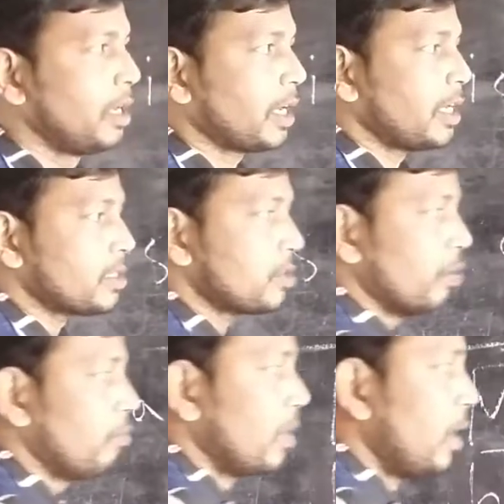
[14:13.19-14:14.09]
Okay,
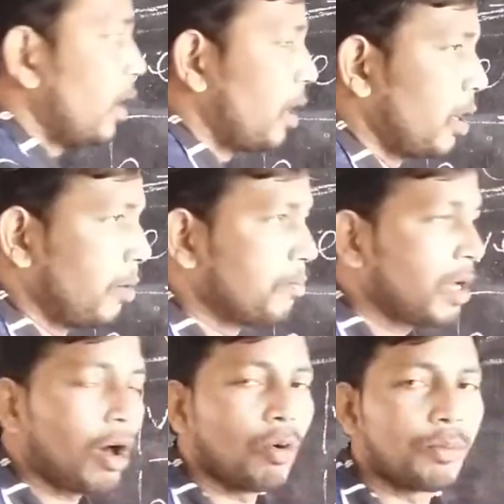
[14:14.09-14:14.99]
so
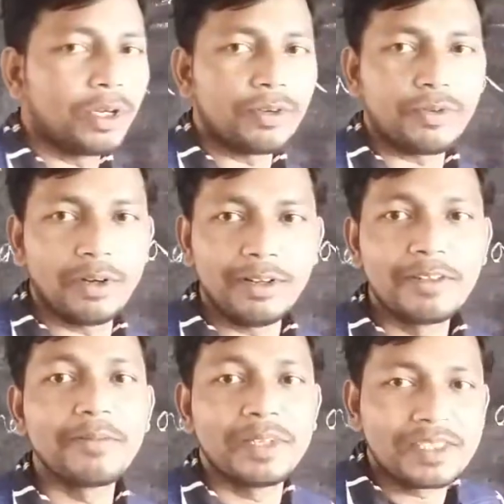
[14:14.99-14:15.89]
how beautiful
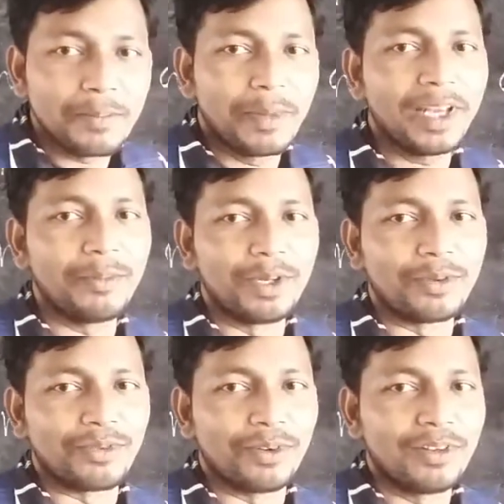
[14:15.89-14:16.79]
means very
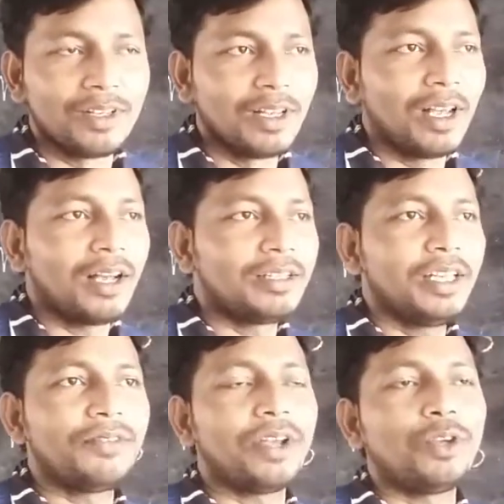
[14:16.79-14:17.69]
beautiful.
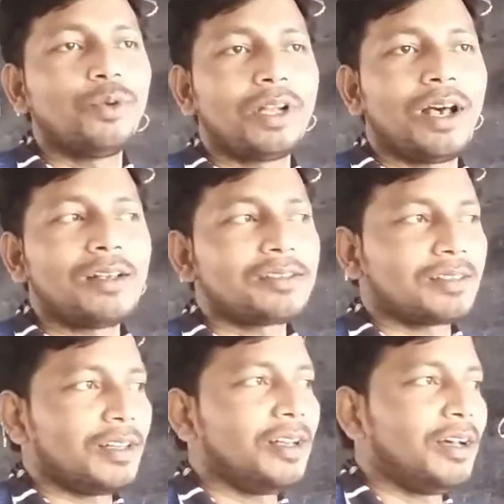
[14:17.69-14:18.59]
If anyone
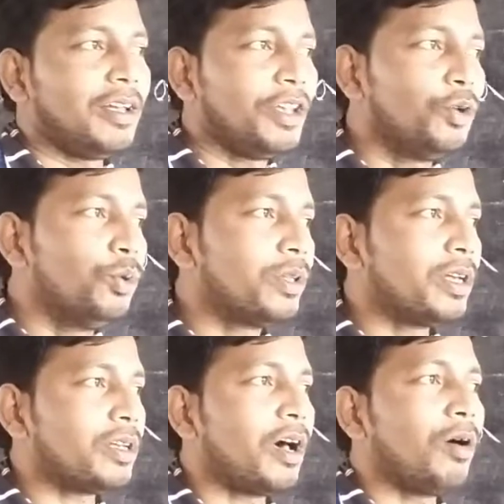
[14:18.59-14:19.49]
asks you
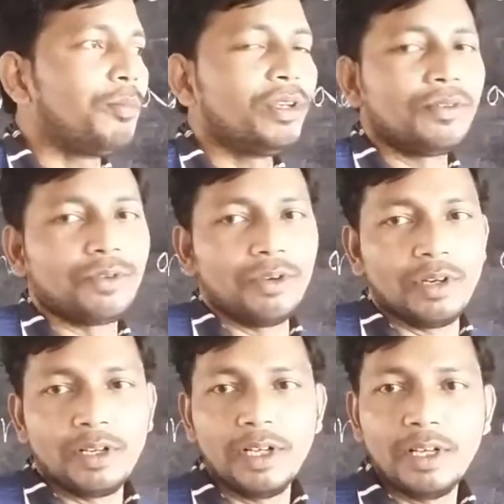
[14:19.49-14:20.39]
that how beautiful
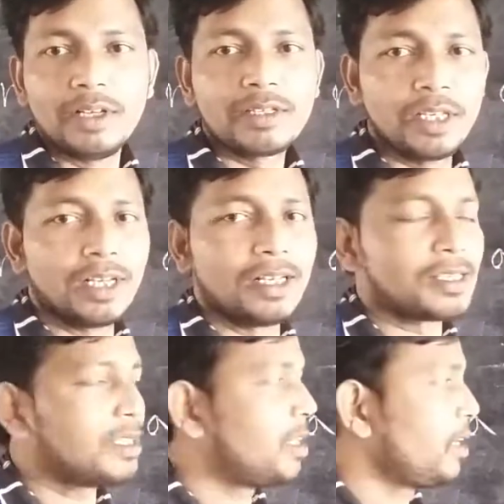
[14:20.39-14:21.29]
she
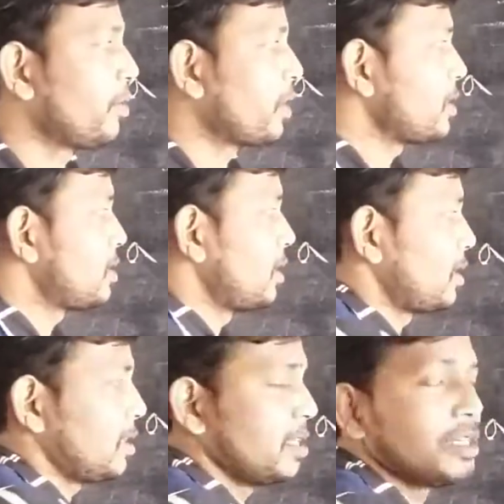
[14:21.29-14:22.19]
is, then you can say
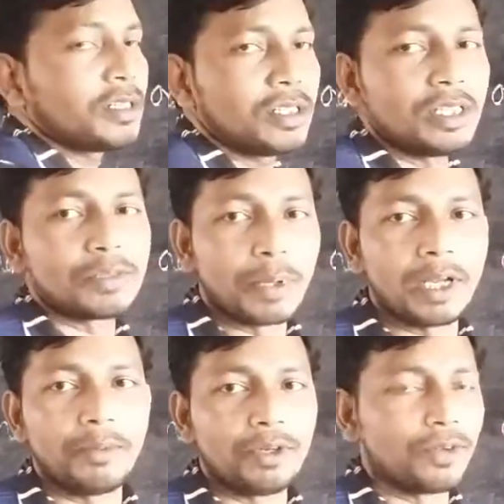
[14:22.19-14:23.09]
that she is
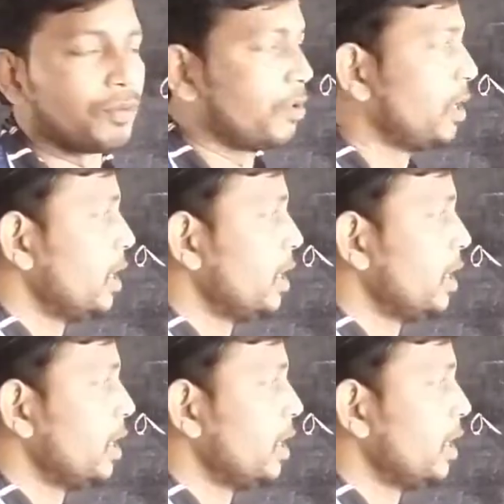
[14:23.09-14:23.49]
very beautiful.